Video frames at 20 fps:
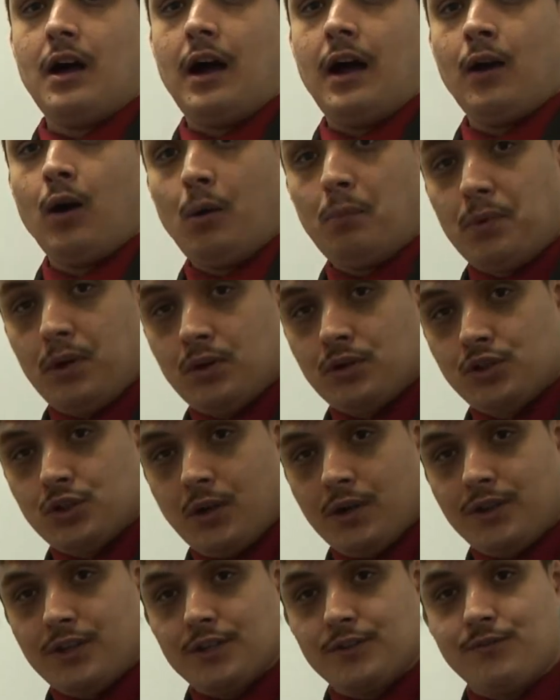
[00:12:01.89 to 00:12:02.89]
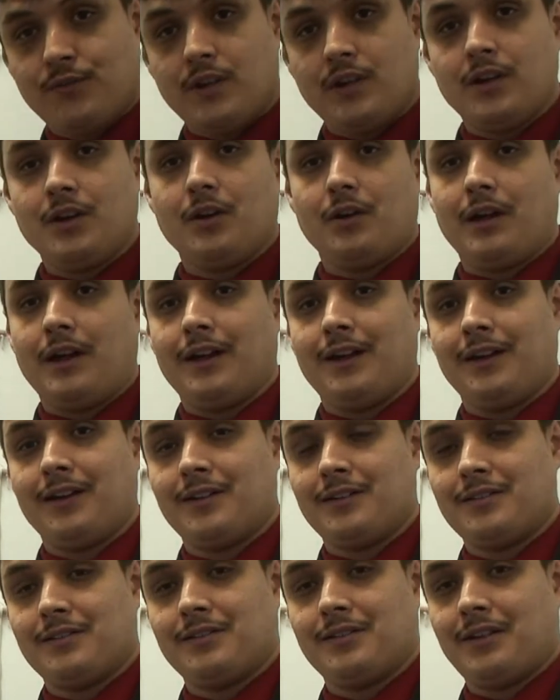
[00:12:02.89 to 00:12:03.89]
I hope you enjoyed this video.
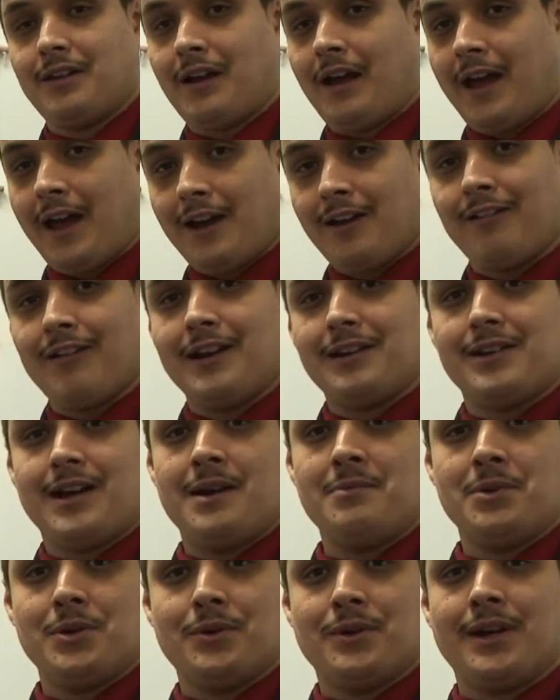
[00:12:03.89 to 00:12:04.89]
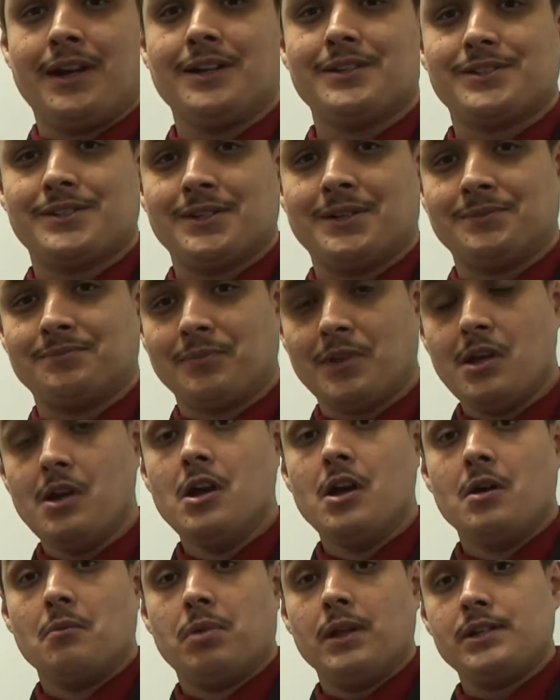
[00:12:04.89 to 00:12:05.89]
I had a great time doing it, so
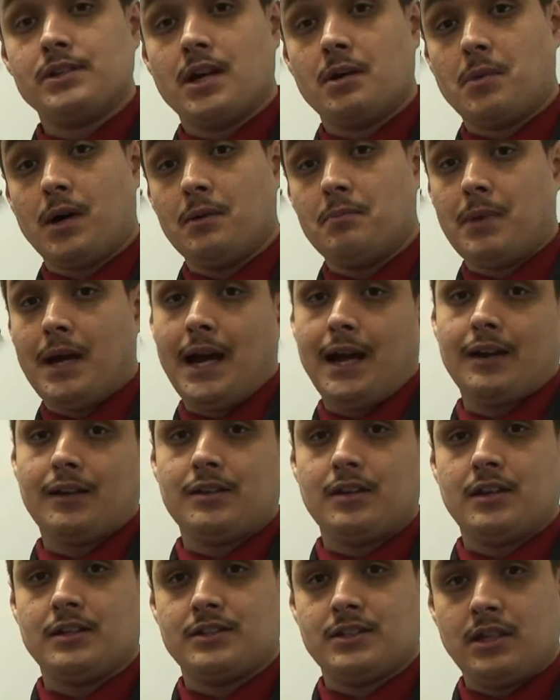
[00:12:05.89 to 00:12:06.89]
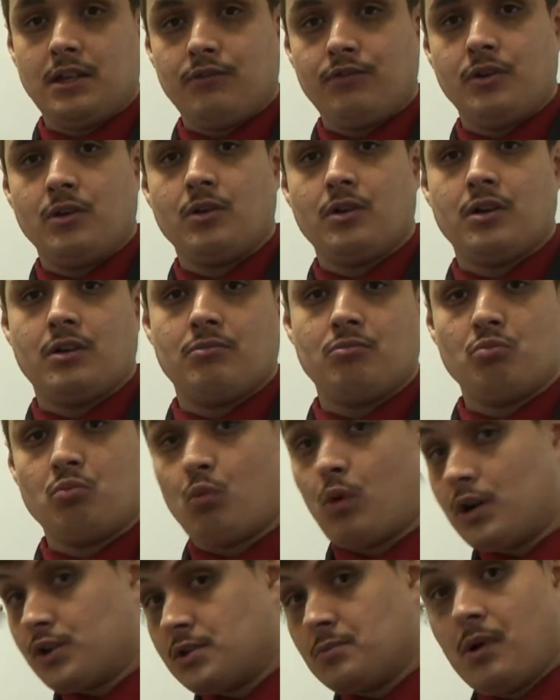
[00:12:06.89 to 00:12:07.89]
please come on back to see if you can
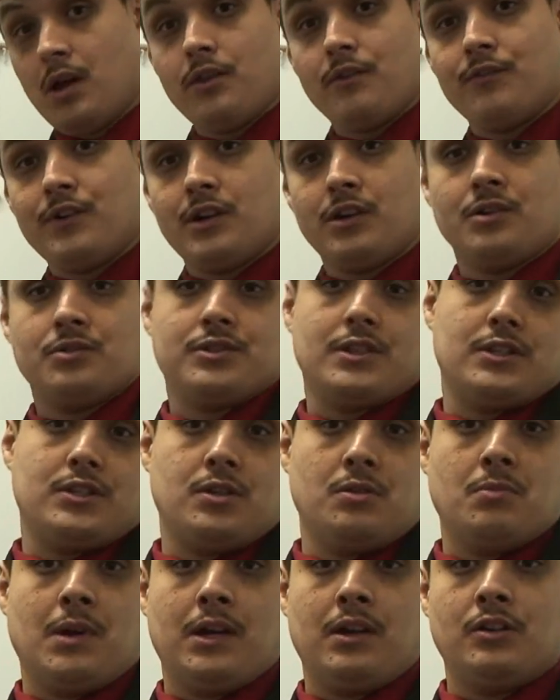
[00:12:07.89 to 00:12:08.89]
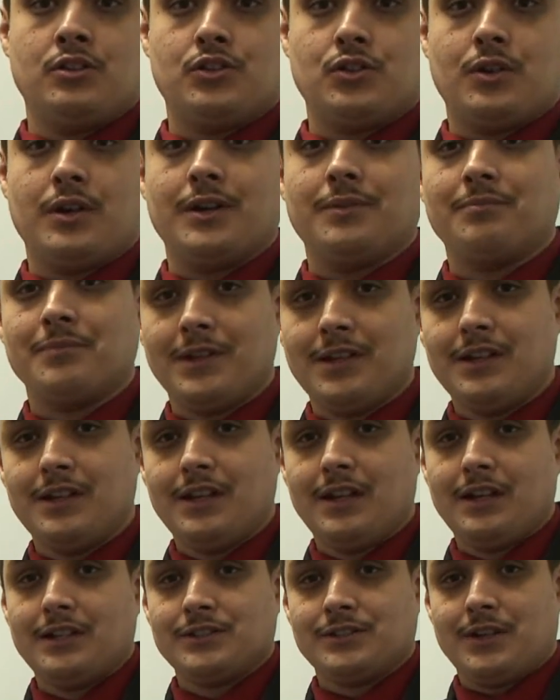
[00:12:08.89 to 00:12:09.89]
watch some other videos that you might enjoy.
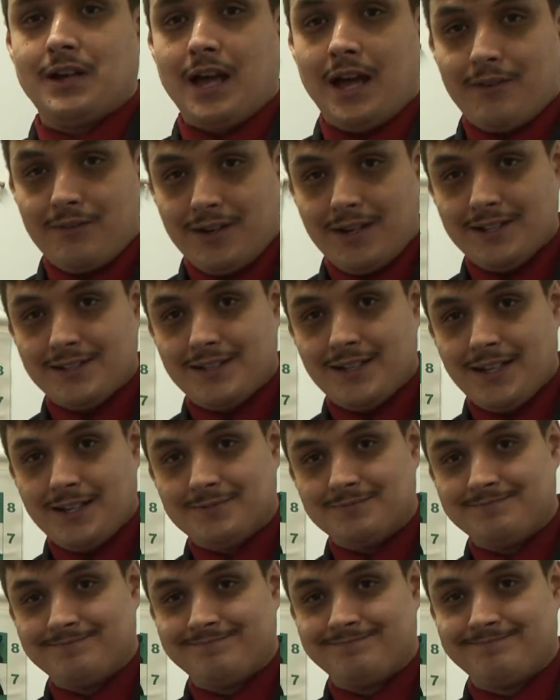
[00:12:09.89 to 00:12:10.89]
So have a nice day.